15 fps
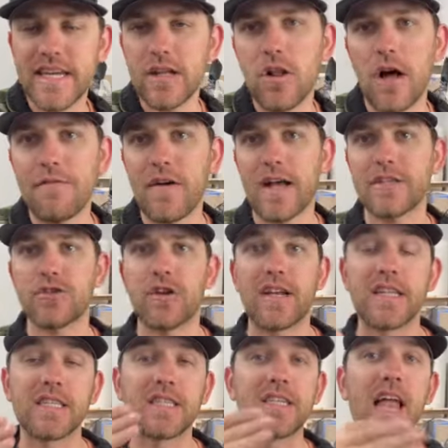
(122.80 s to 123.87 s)
a lot faster and
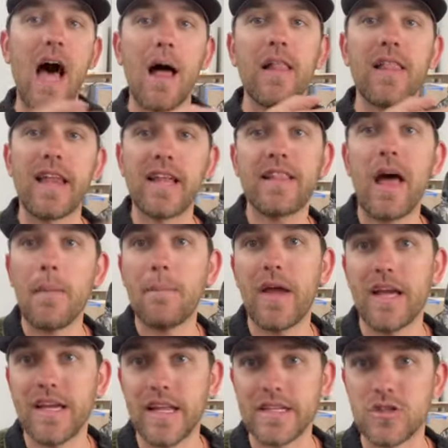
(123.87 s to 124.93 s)
it's not letting that
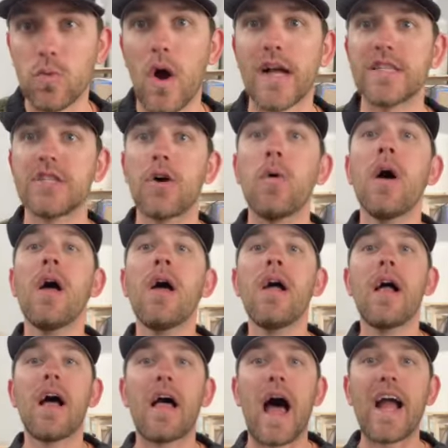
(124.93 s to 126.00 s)
bait get as wide. So
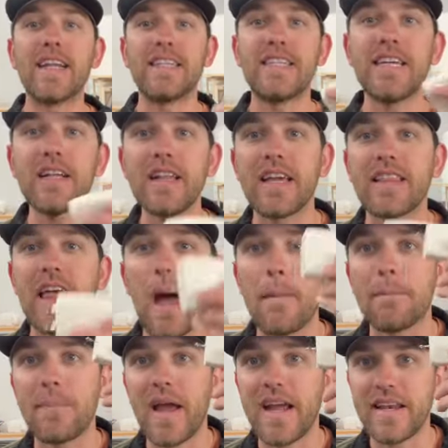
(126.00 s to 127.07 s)
ideally,
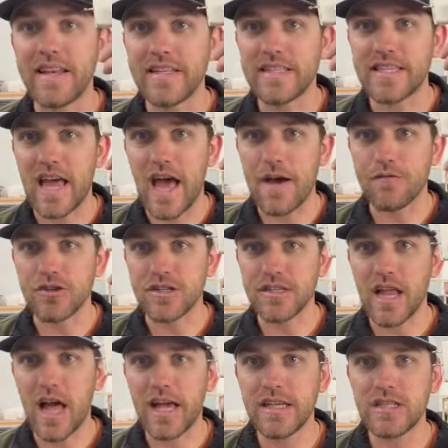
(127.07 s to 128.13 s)
that bait needs to have a
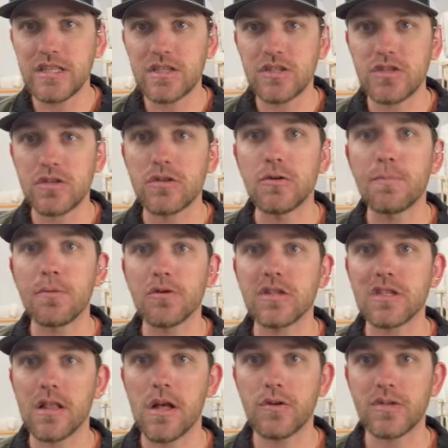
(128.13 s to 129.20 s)
nice, super
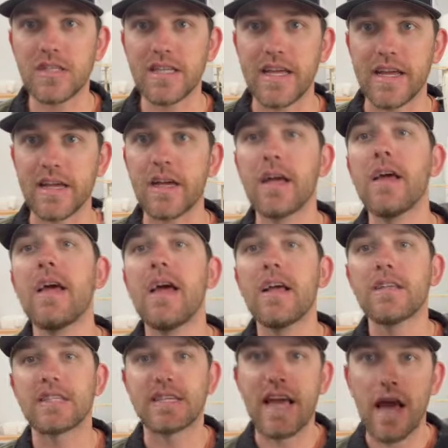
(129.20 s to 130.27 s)
slow sink
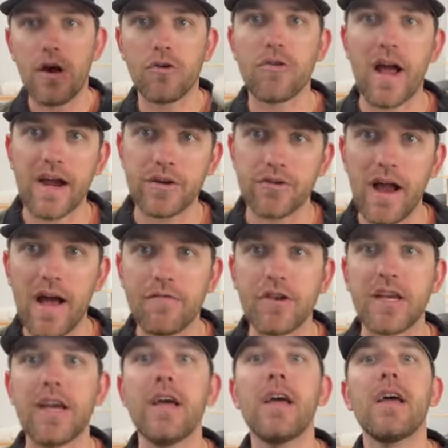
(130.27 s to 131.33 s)
to counteract
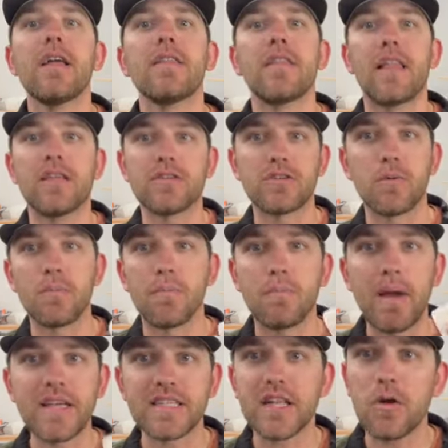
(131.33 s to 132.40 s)
gravity. So
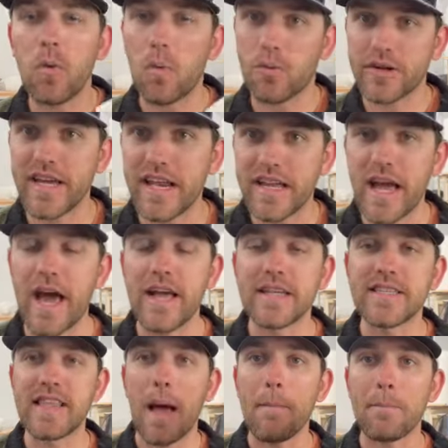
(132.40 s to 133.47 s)
basically what we're getting at is
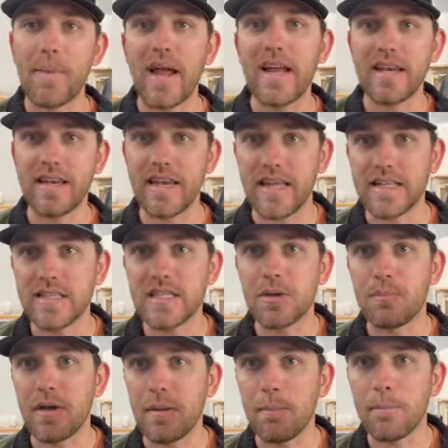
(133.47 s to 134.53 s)
that bait needs to
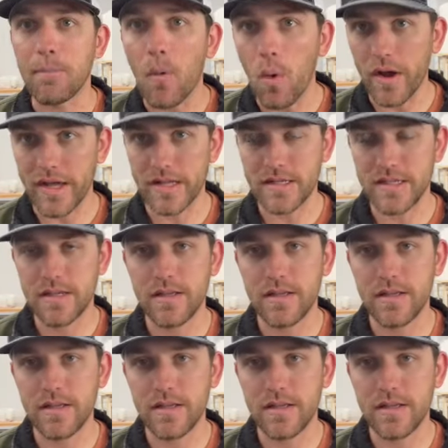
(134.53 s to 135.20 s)
be buoyant.